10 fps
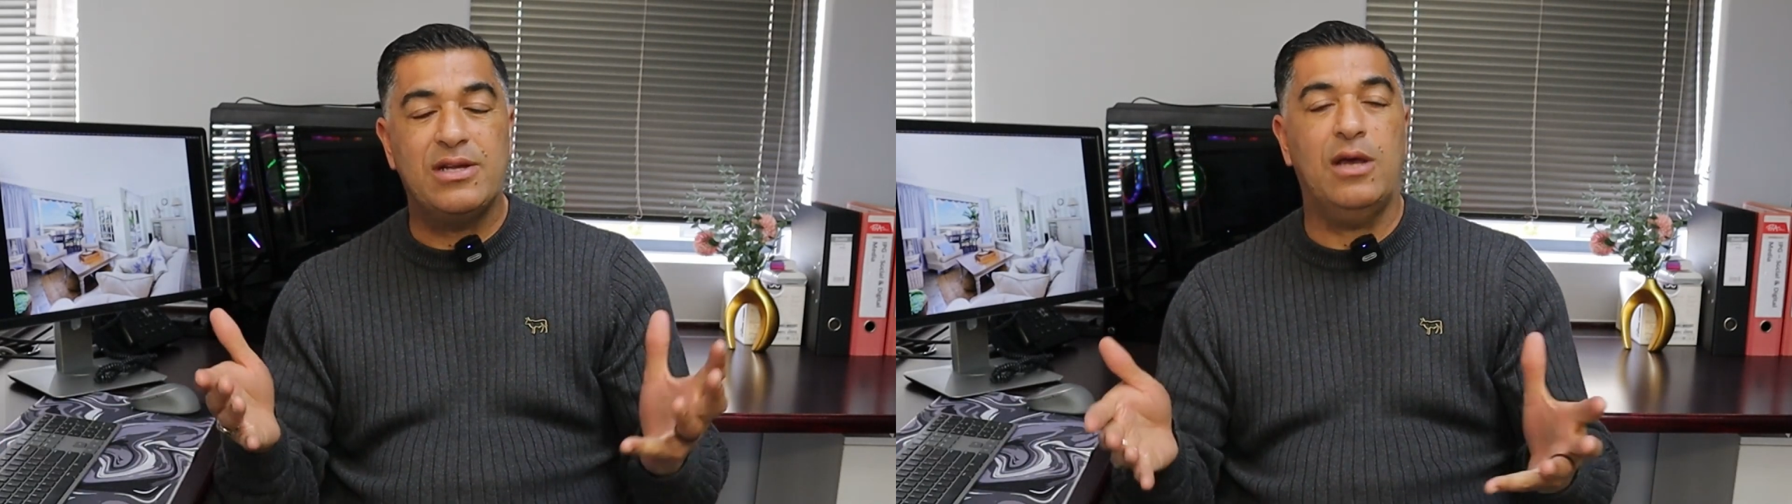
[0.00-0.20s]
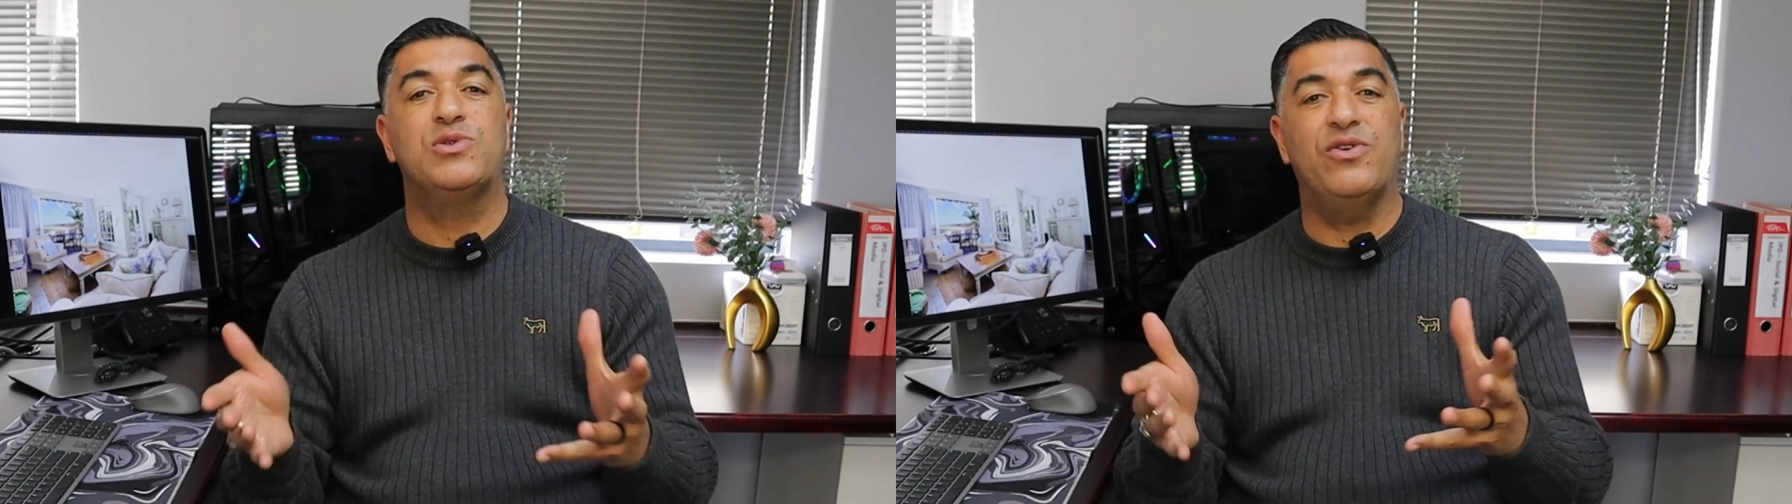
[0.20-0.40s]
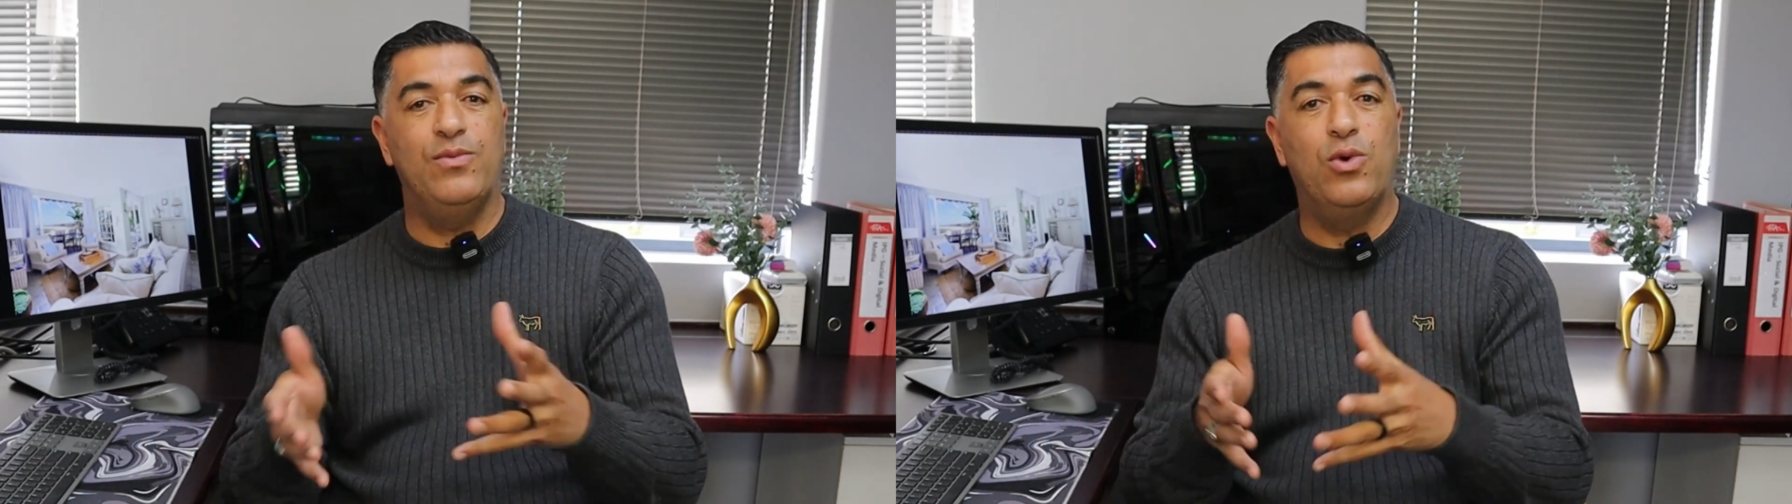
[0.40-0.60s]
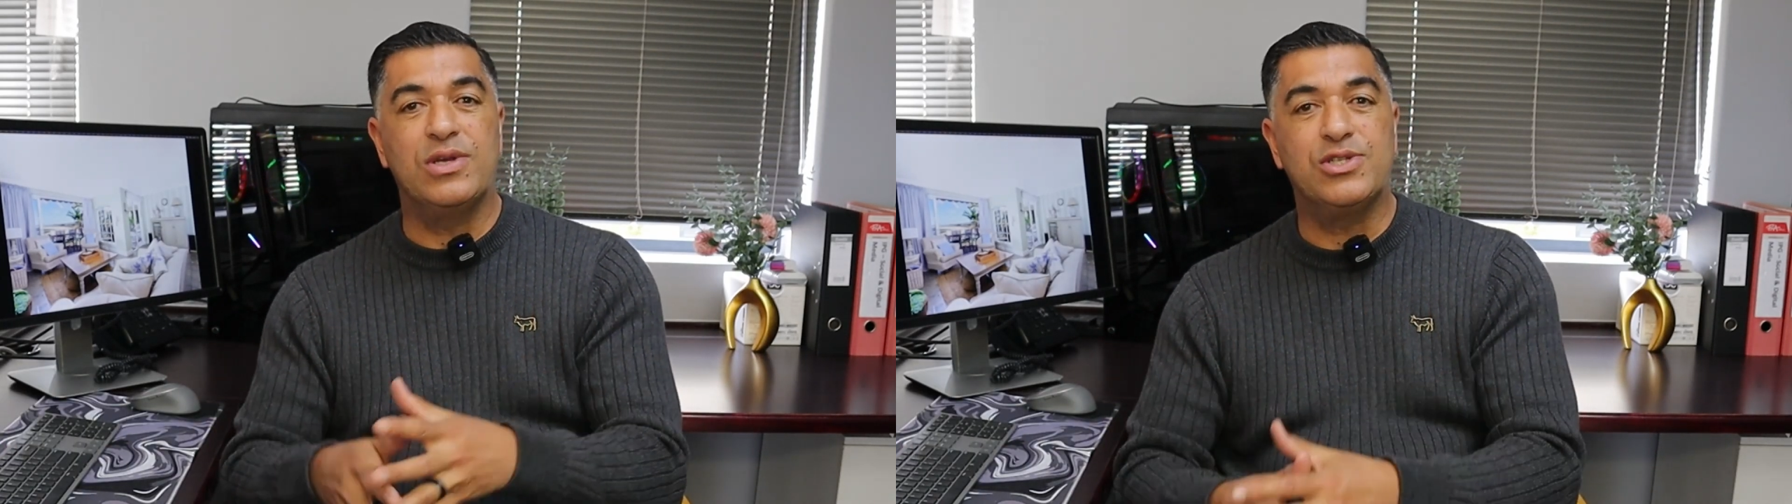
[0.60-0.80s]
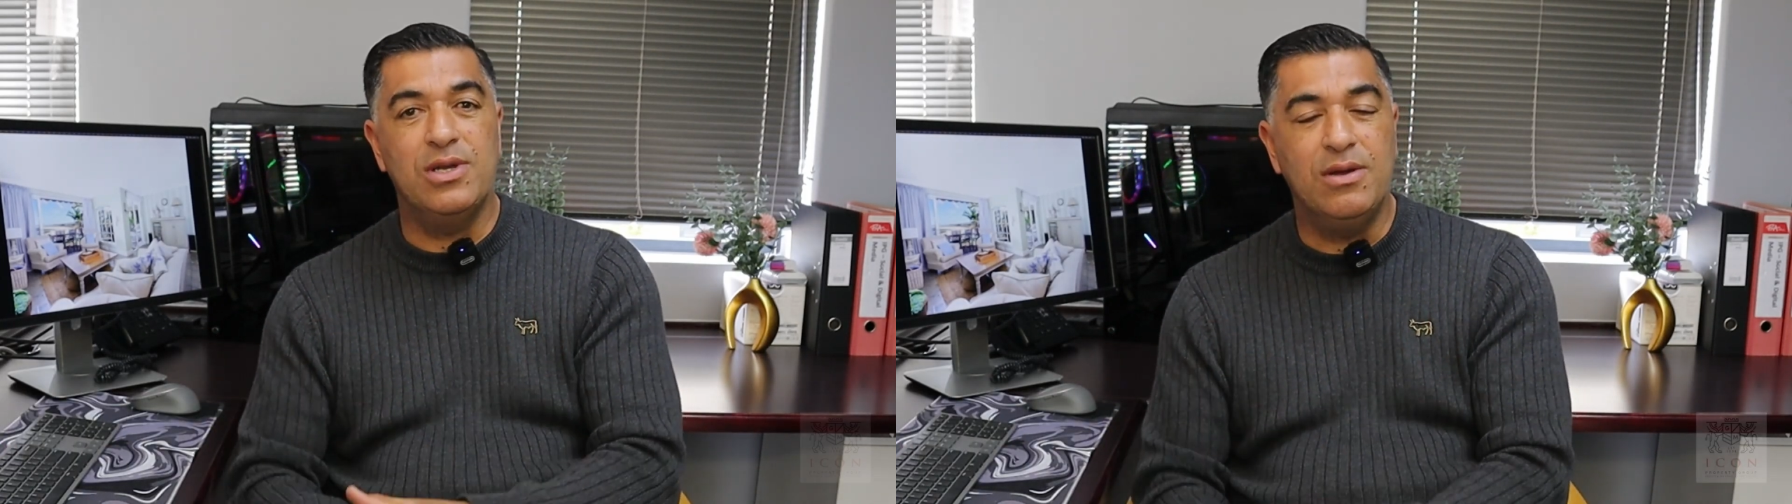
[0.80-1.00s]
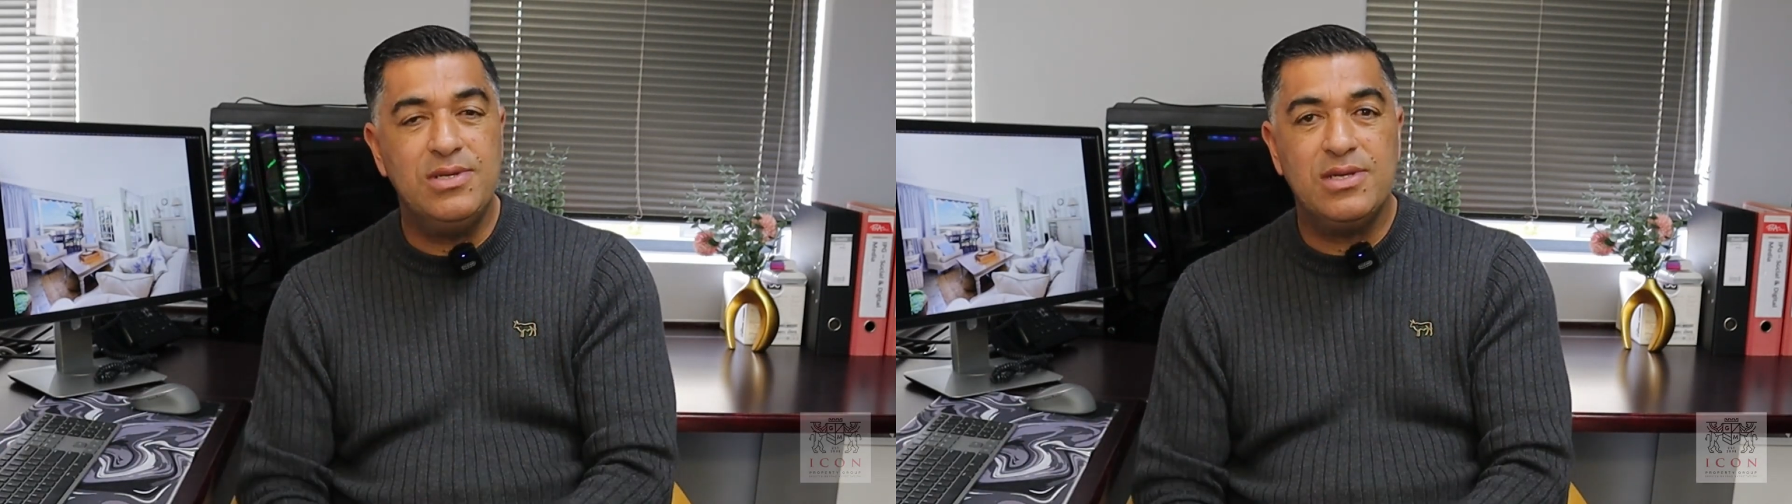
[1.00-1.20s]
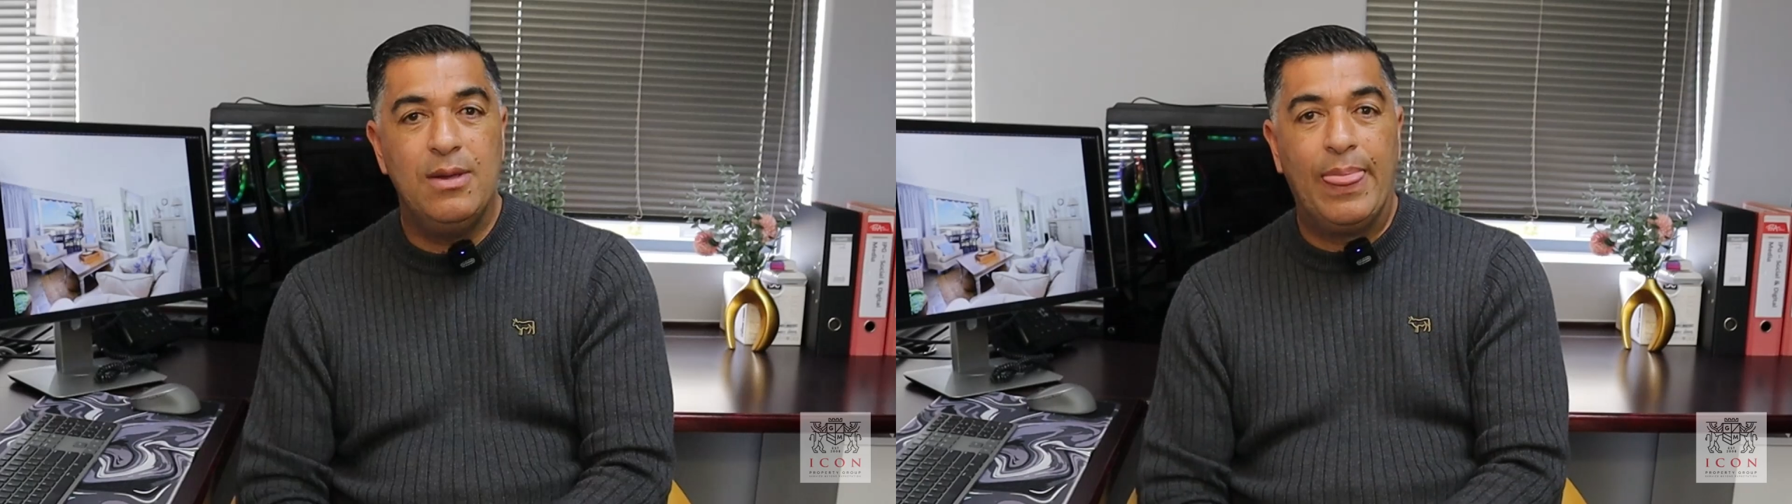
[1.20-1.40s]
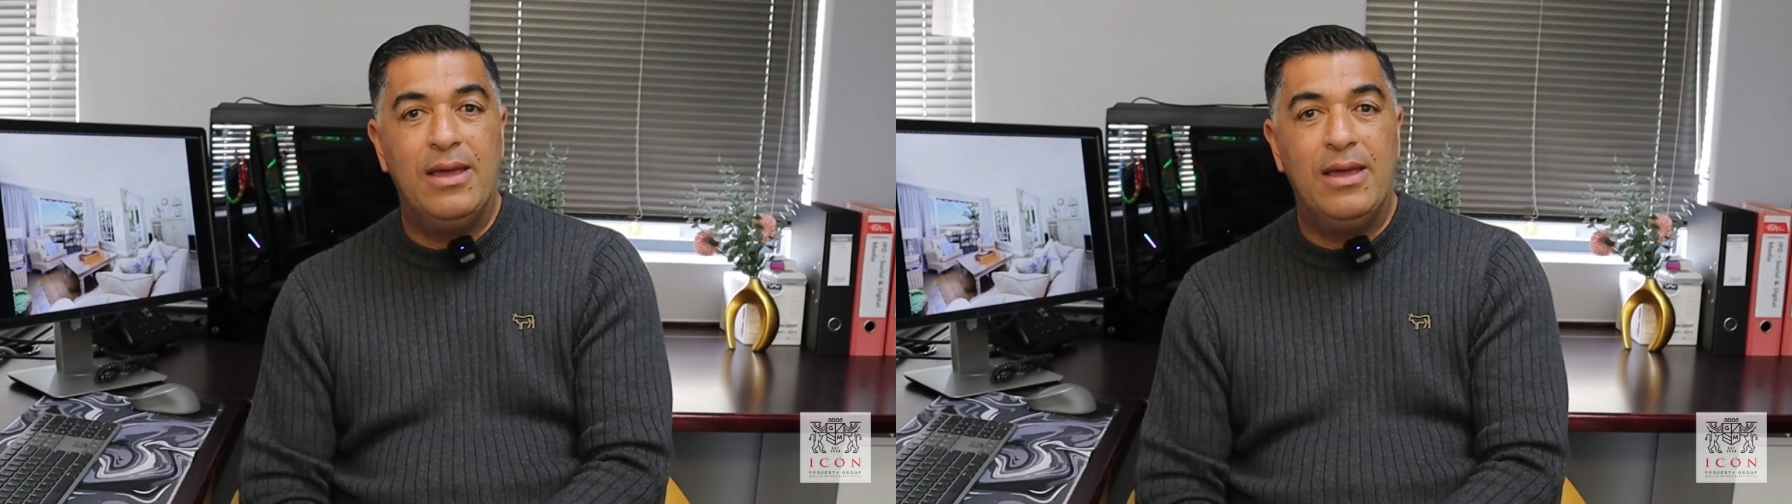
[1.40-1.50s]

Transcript: types of mortgage loans.